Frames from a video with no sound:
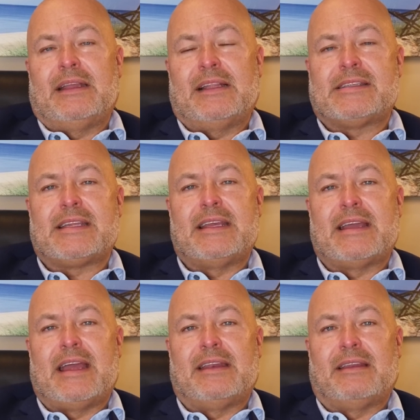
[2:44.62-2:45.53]
let's say
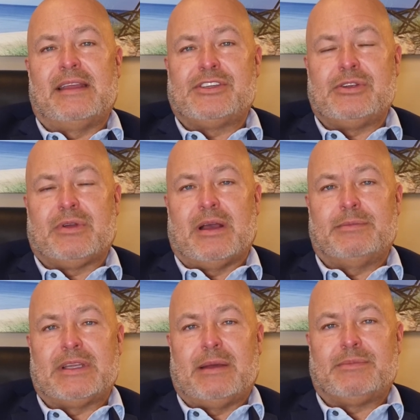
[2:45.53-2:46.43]
that issue
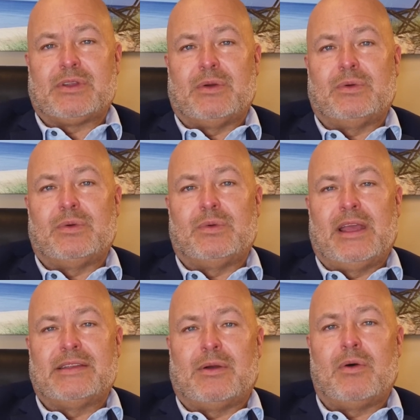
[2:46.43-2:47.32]
comes up. So
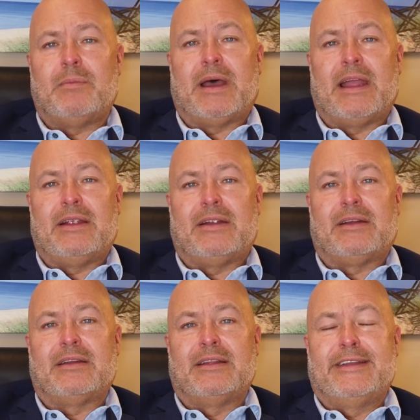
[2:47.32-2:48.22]
as a home
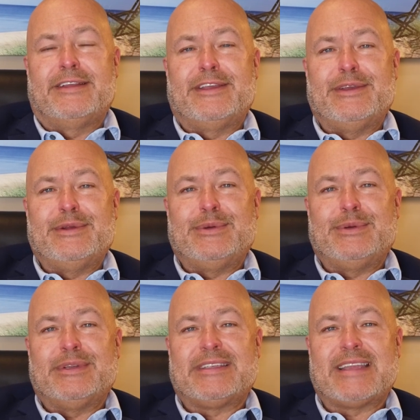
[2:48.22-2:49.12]
buyer,
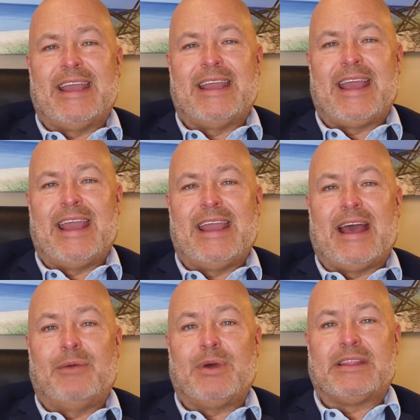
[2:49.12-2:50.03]
you say, hey,
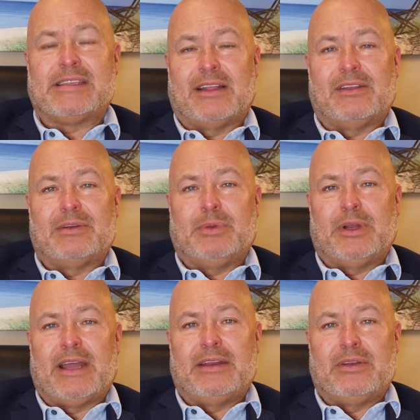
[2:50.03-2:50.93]
I want the seller to
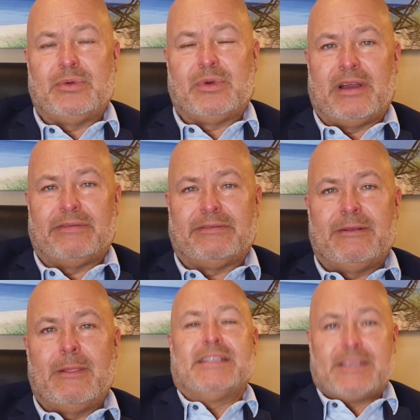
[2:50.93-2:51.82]
put on a new roof.
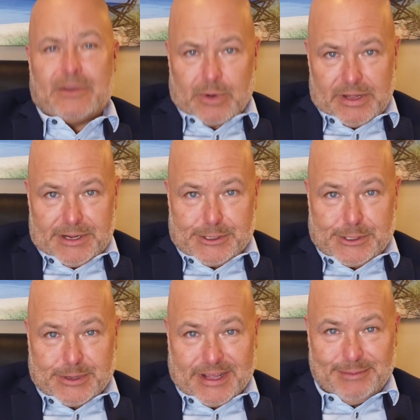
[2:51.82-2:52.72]
This is where the
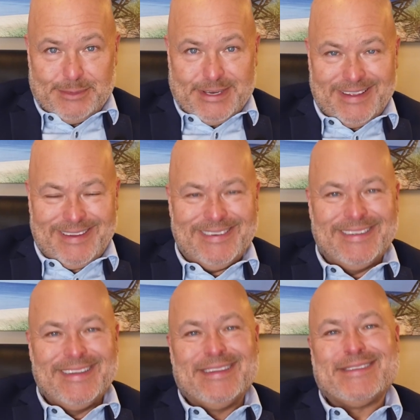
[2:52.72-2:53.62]
issue comes in.
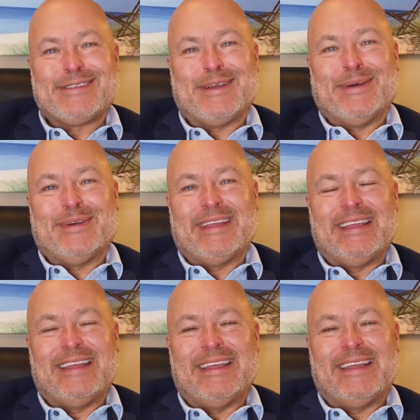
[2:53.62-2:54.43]
So